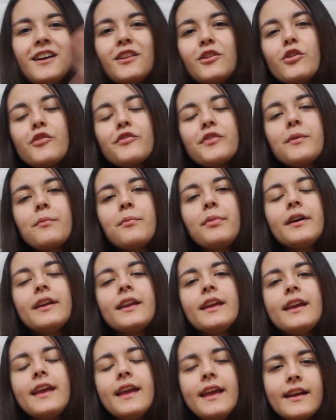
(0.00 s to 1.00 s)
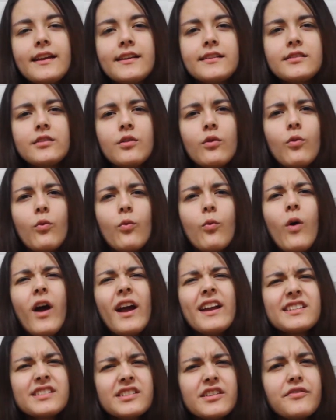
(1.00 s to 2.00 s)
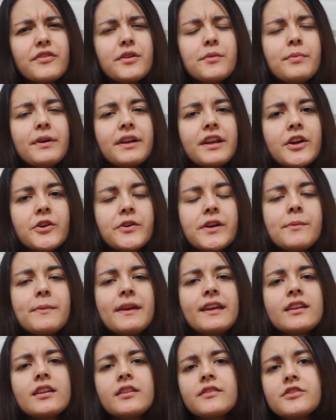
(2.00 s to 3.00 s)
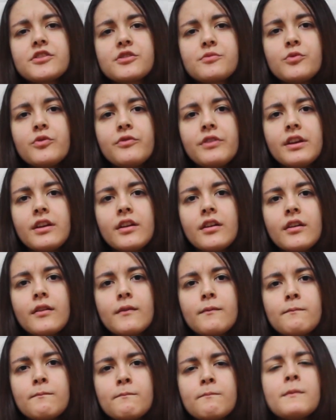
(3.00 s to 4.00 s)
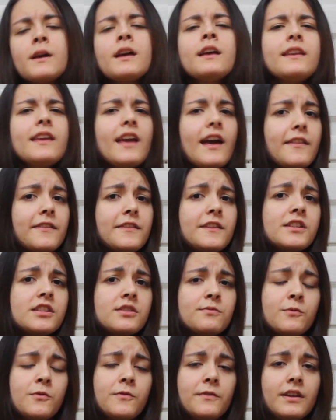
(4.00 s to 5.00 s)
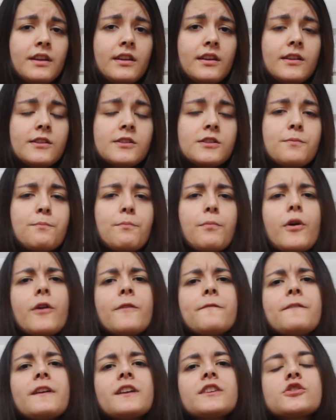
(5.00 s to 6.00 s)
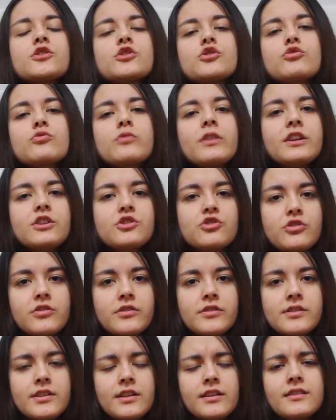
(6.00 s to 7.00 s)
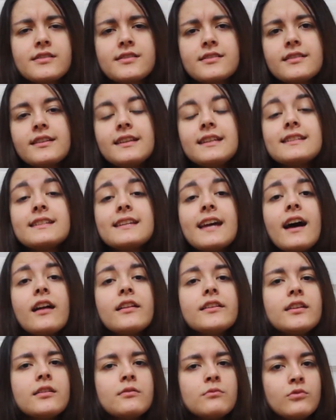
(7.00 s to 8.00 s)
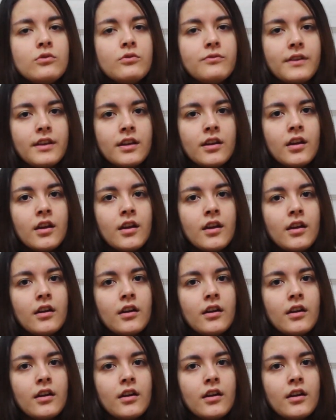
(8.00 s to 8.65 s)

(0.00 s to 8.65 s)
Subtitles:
Hello everybody, and why is everybody remaking this movie? Yeah, this movie. It's Perfect Strangers, and it's an Italian movie.